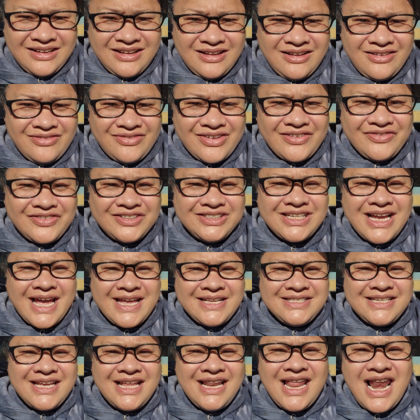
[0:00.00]
Whawhatai
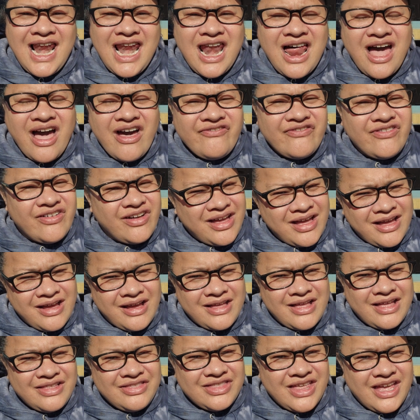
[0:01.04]
tele lava,
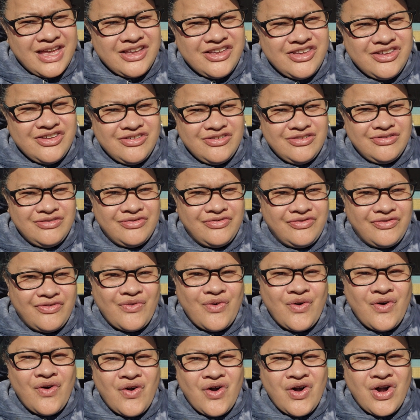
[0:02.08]
and thank you
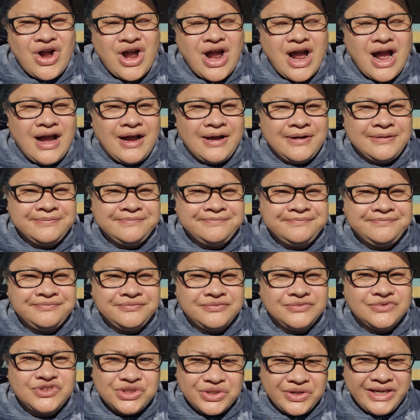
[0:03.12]
for
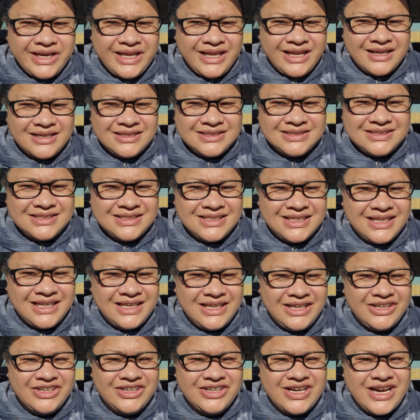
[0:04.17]
joining us
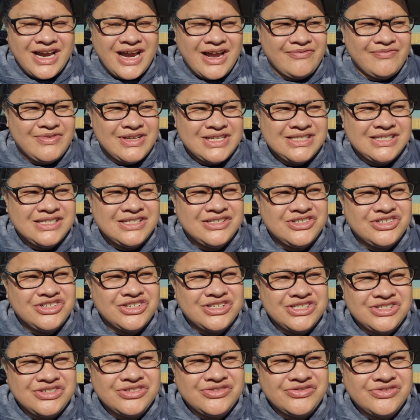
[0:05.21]
here at Measina
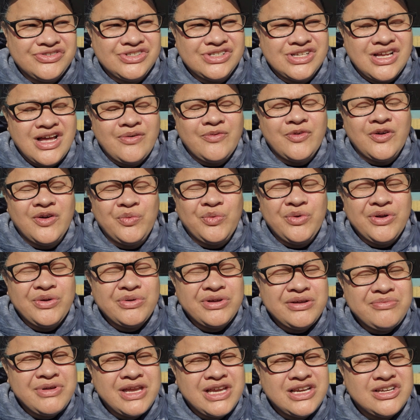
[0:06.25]
Treasures of Samoa. We
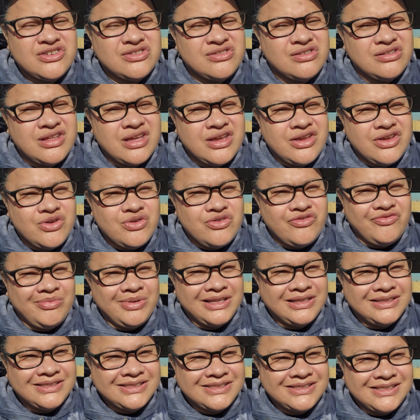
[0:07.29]
want to make sure that you've
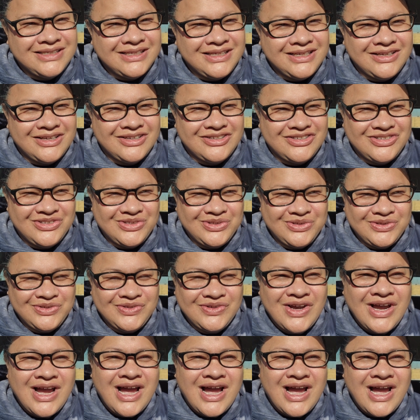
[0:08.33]
been listening to